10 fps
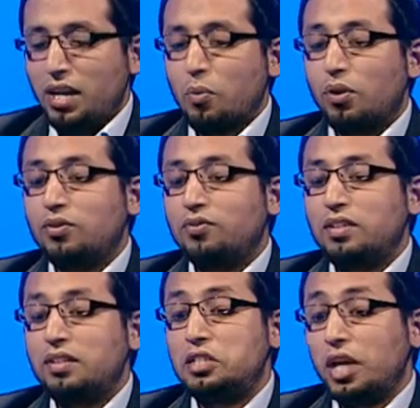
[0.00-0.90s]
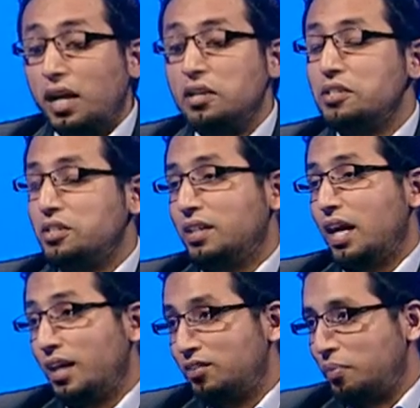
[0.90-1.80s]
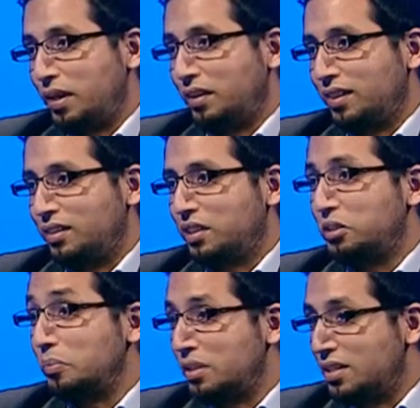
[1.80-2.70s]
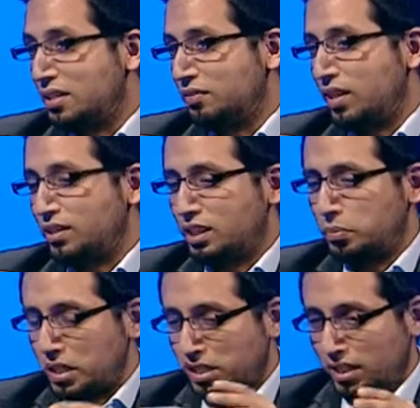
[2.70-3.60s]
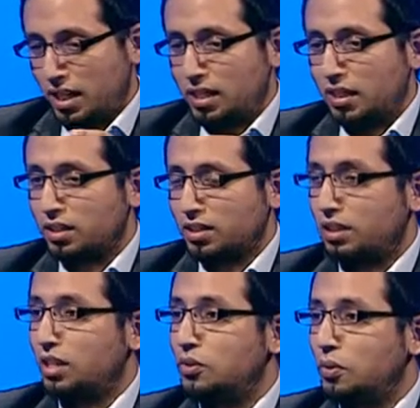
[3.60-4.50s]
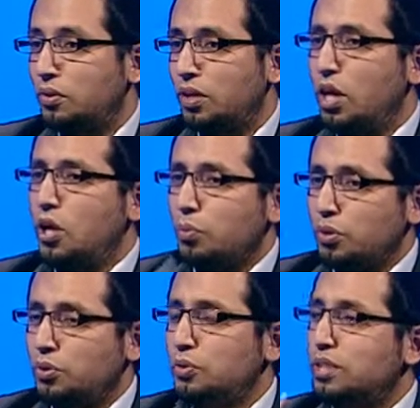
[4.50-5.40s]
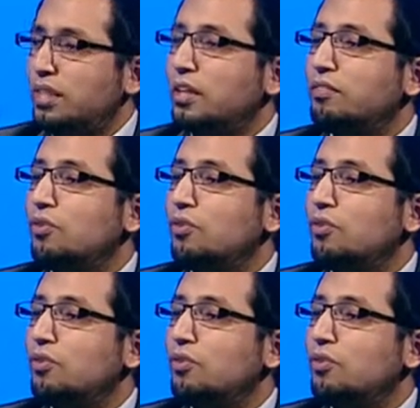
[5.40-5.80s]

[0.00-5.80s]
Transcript: Now, one of the challenging aspects that our community faces, especially our youngster, our youth, we do see that have a